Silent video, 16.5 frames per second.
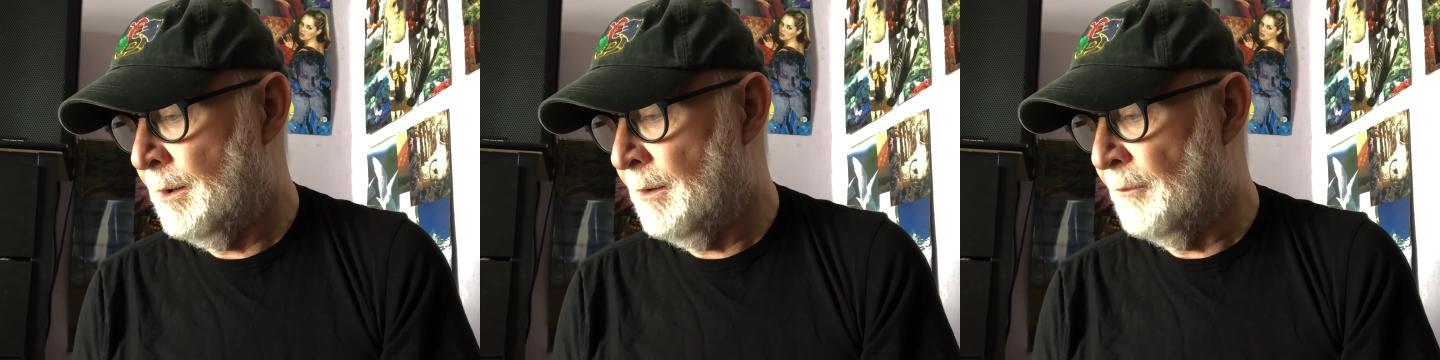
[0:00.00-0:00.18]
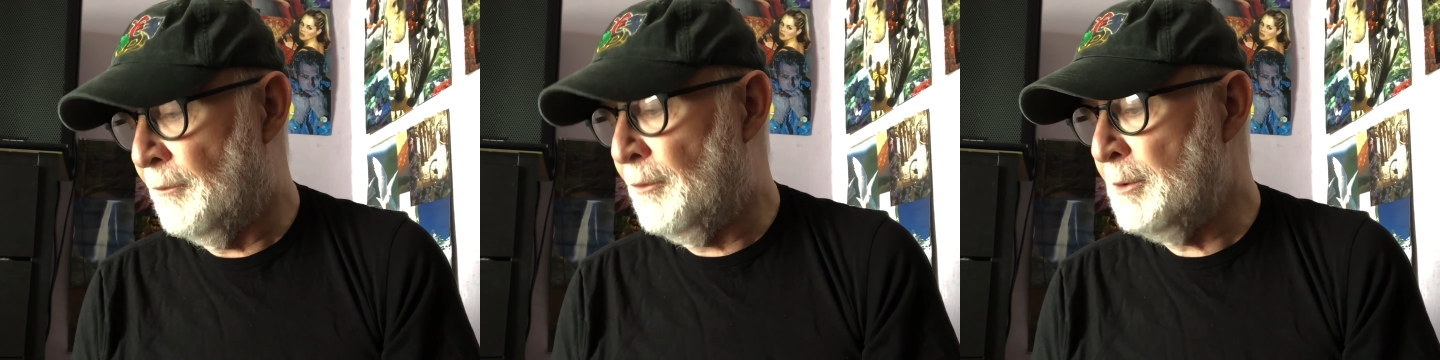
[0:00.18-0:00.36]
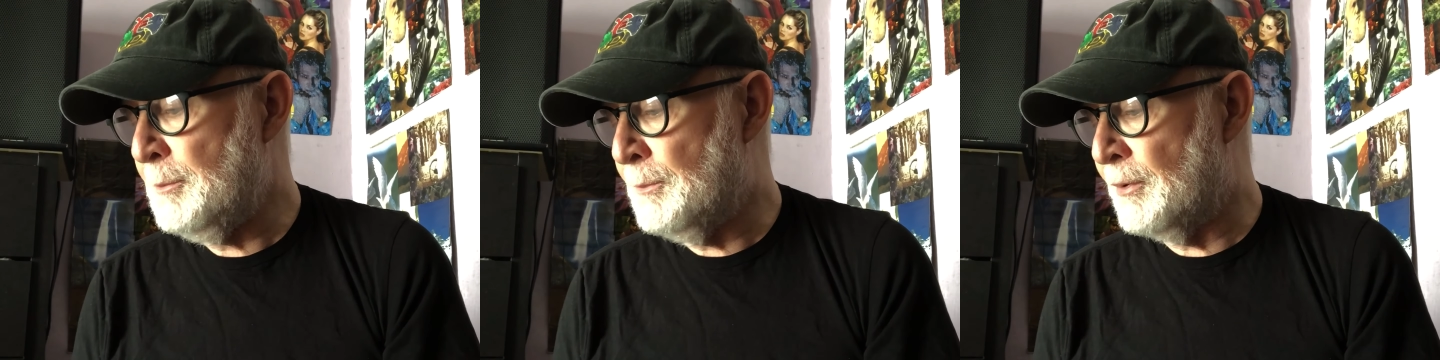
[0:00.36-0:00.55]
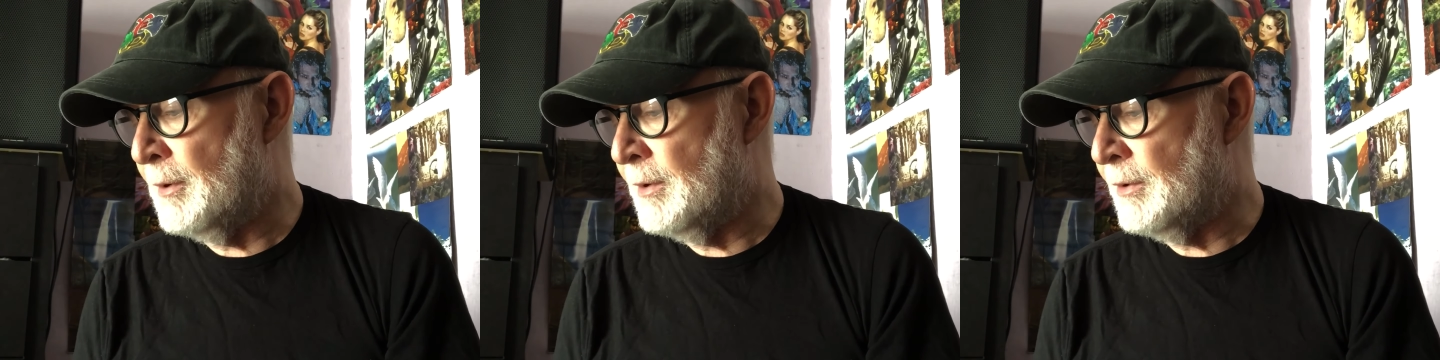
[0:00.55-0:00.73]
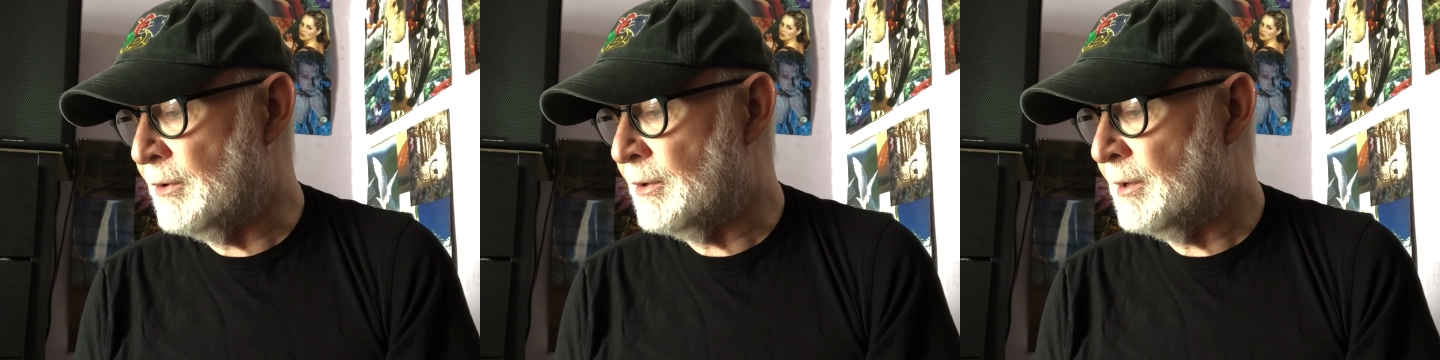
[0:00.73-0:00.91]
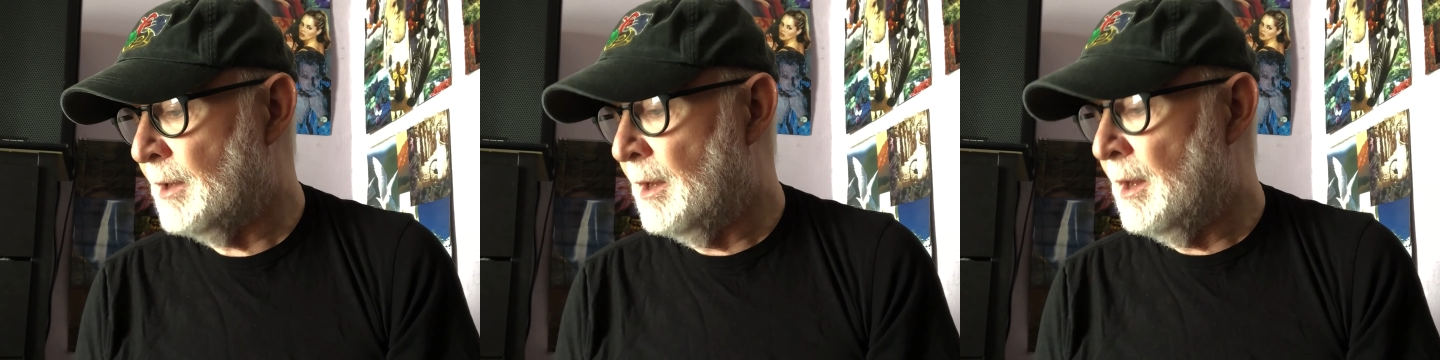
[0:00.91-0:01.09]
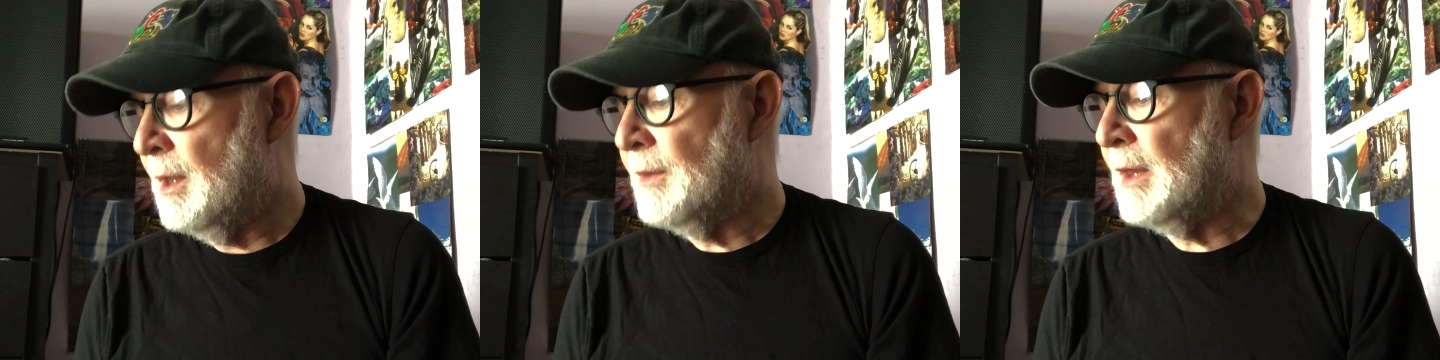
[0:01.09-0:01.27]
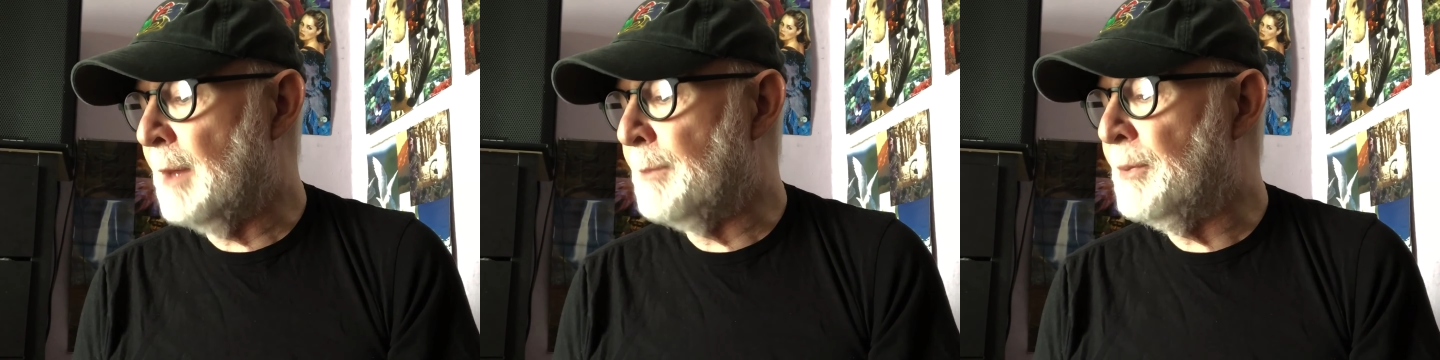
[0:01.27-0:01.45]
Footprints
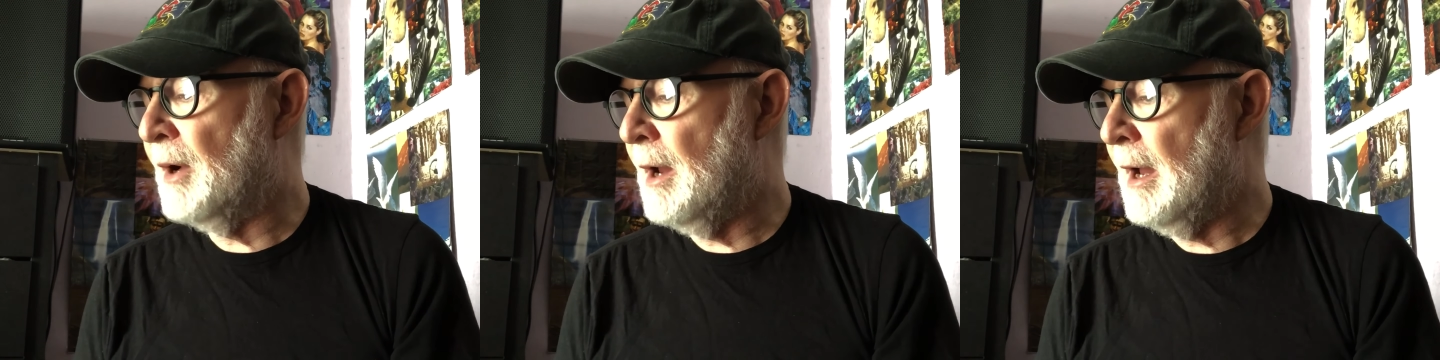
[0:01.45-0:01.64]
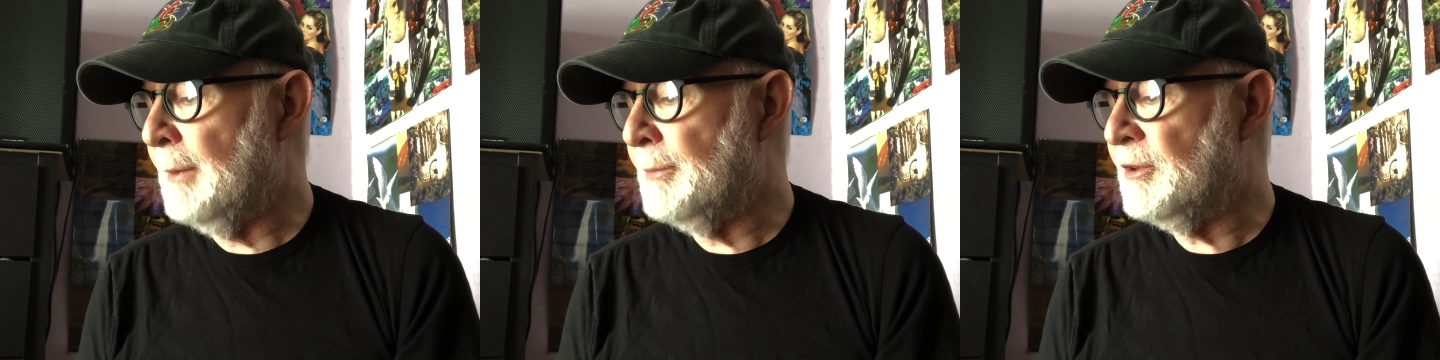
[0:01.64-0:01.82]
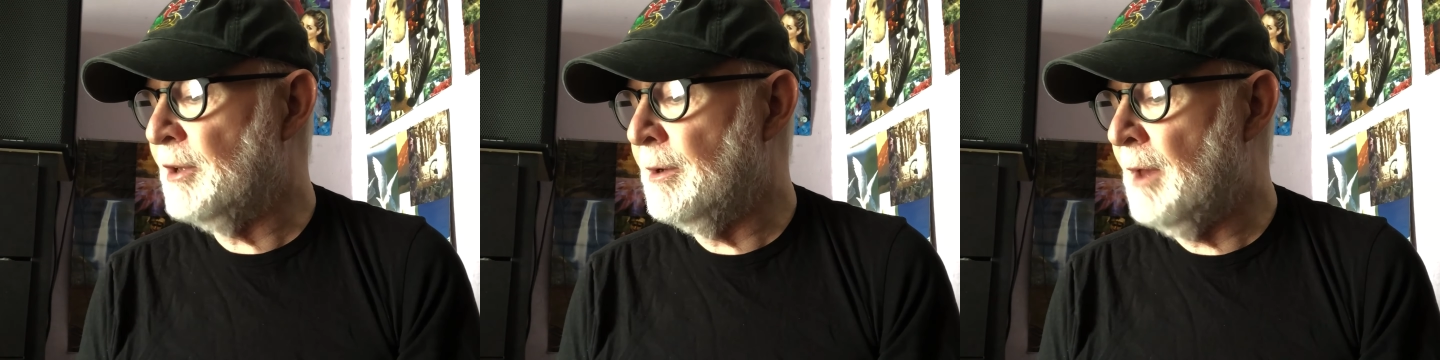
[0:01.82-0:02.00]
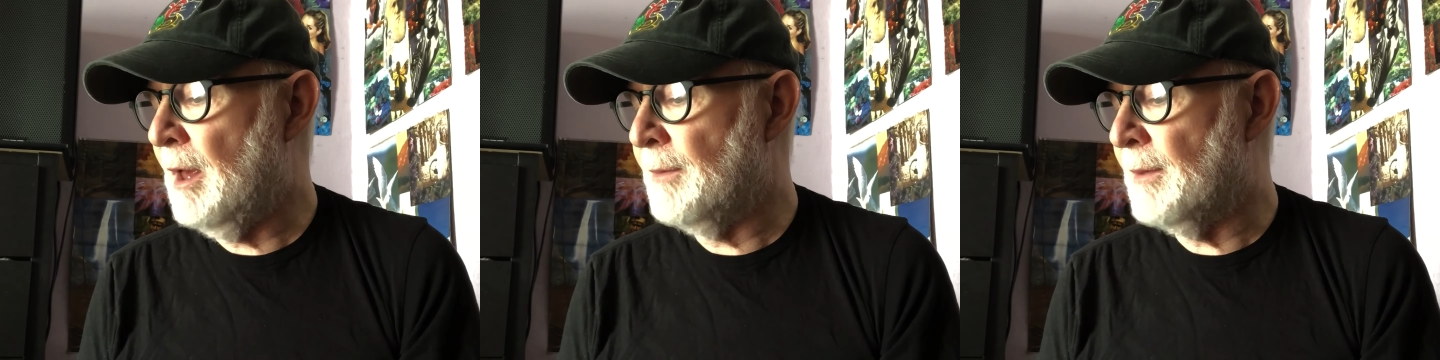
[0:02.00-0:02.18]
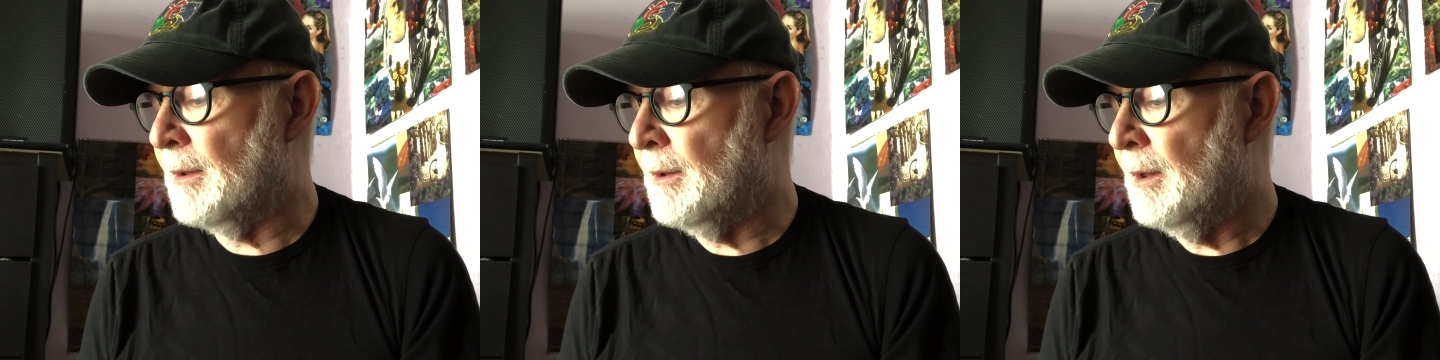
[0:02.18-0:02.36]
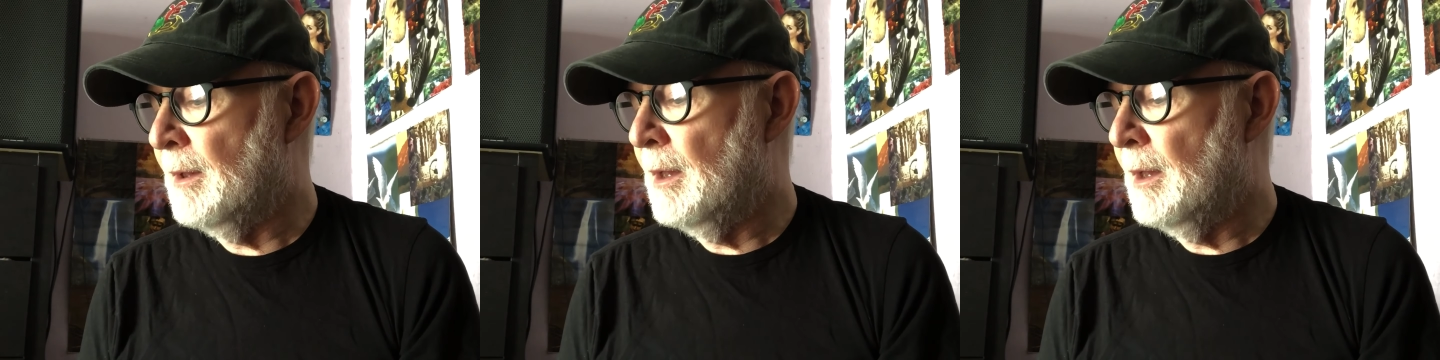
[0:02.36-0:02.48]
that perhaps another,